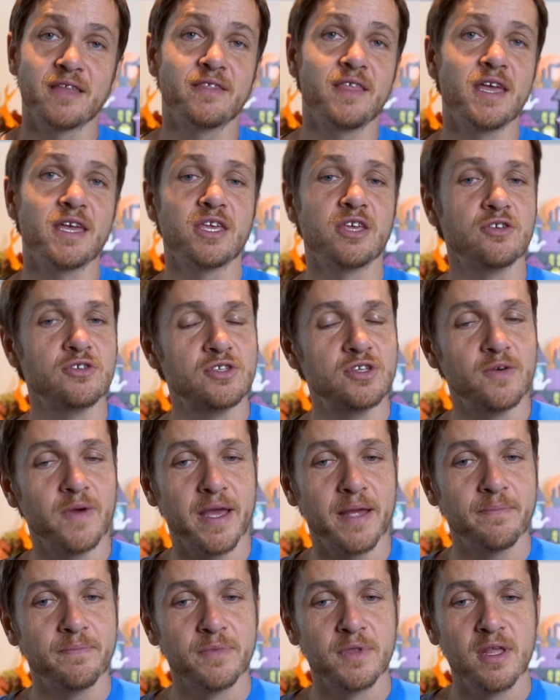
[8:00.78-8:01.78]
thank you to
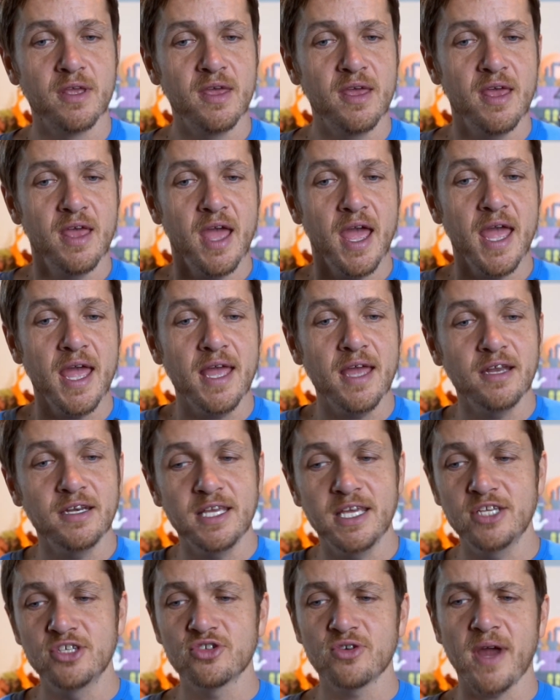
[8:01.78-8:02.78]
it. And
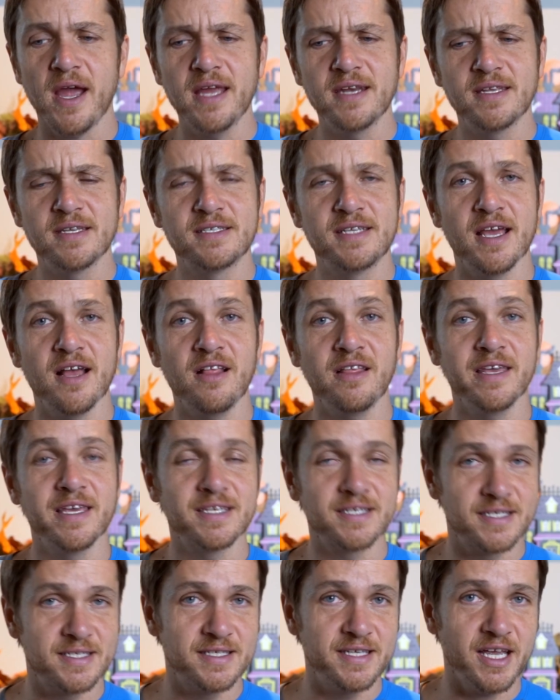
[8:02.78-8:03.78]
he tried to tell
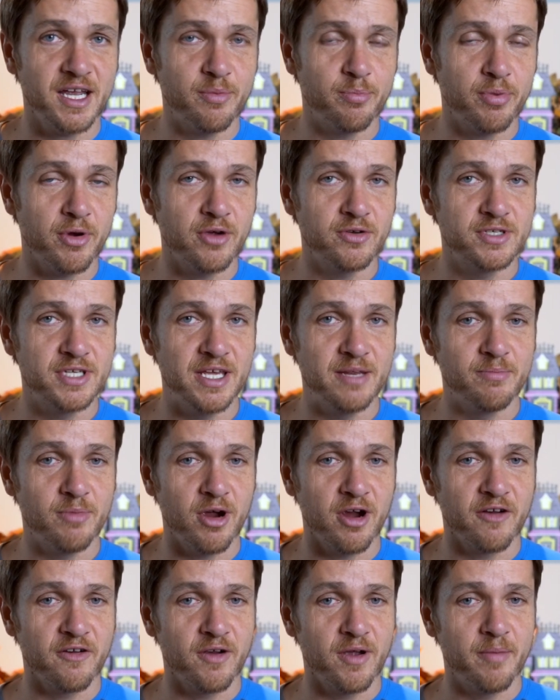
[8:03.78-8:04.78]
his stick protein
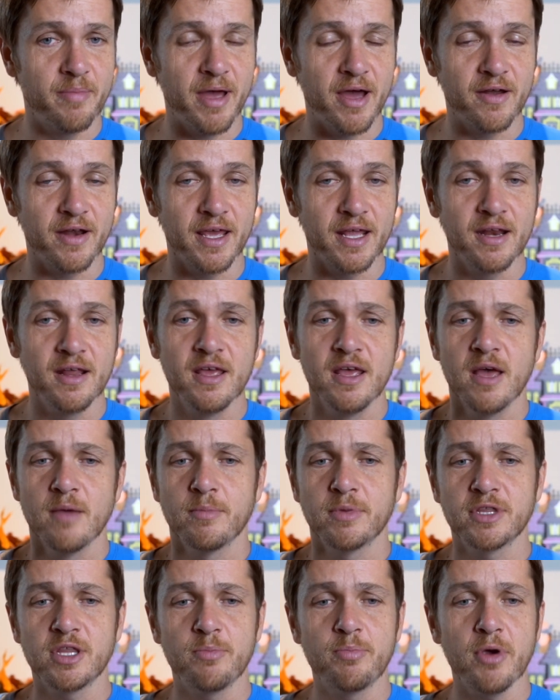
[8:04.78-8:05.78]
bar about it,
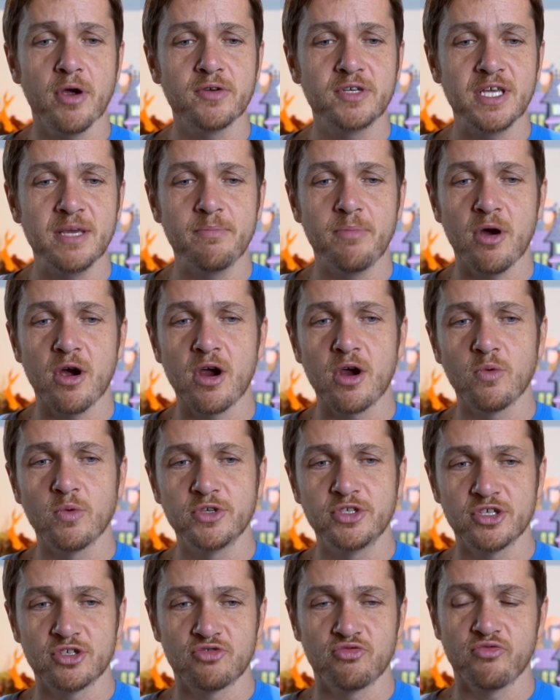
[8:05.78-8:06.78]
but the protein bar would
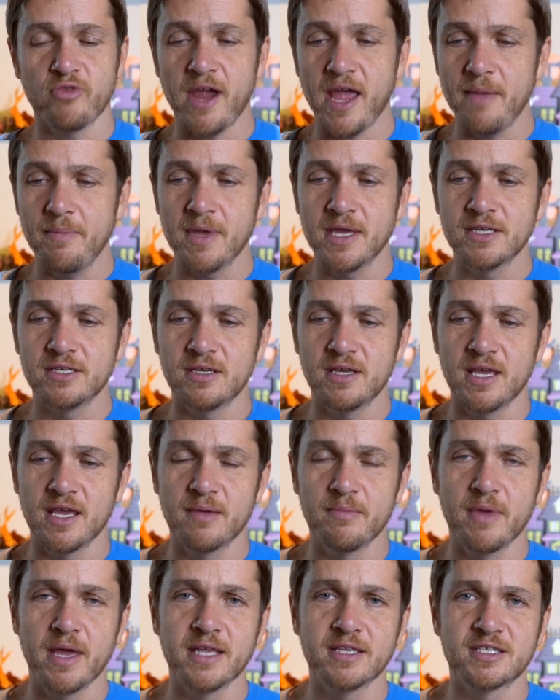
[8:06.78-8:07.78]
just ram into
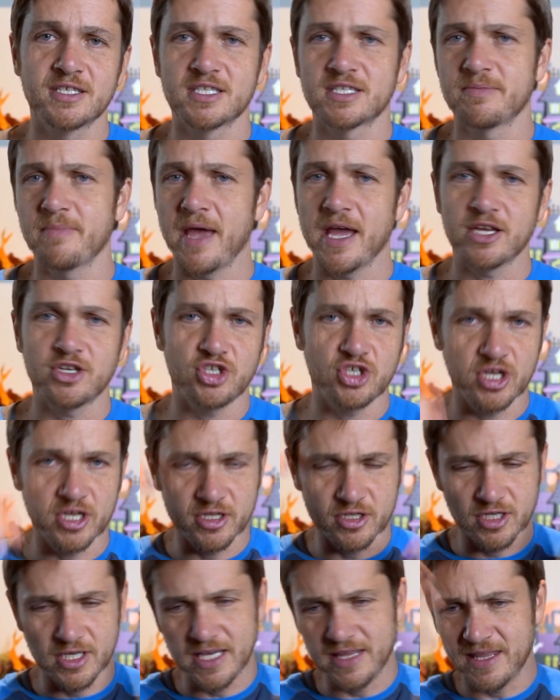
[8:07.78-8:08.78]
him and smash
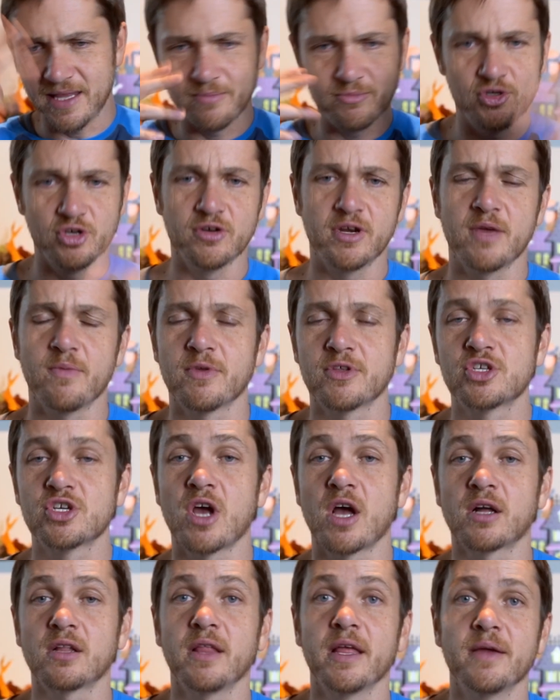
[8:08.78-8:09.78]
and get them dirty with
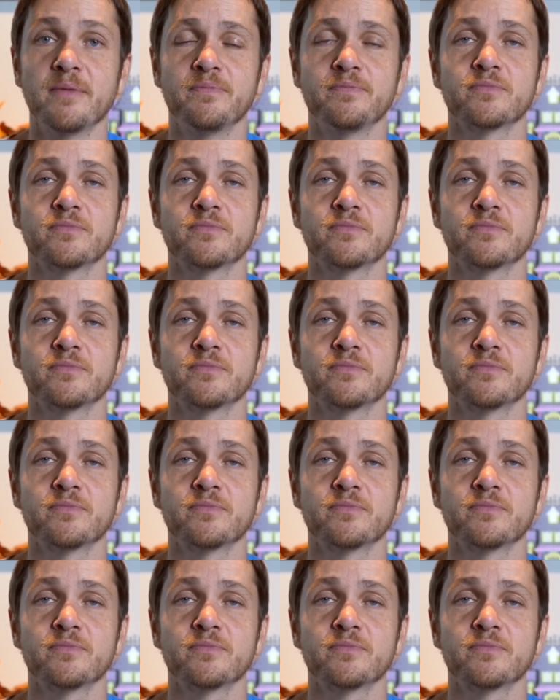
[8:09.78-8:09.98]
chocolate.